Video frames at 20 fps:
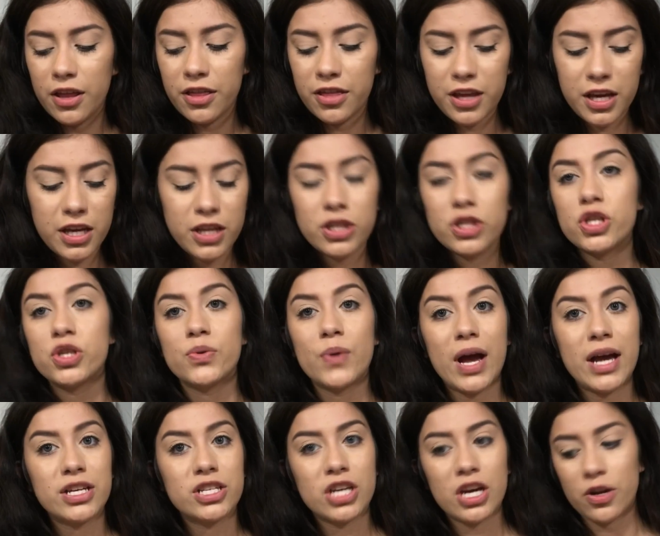The two
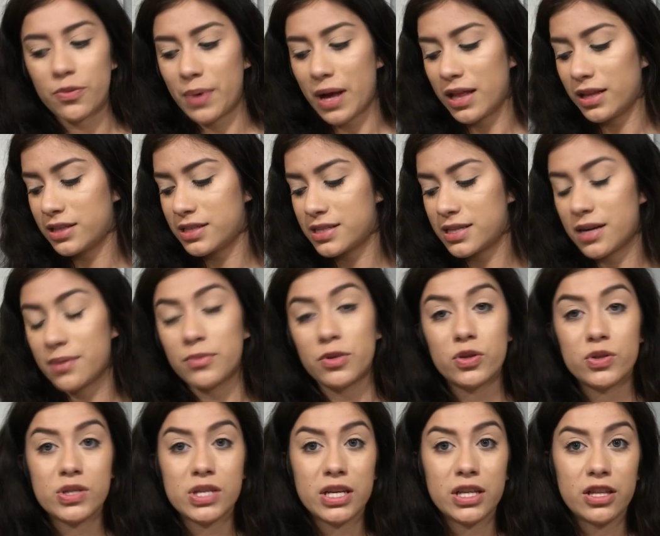eyeshadow palettes that I'm
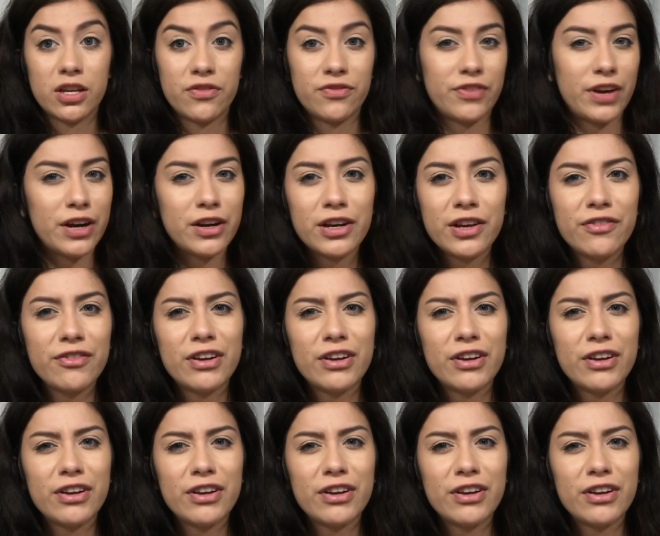using, they're very,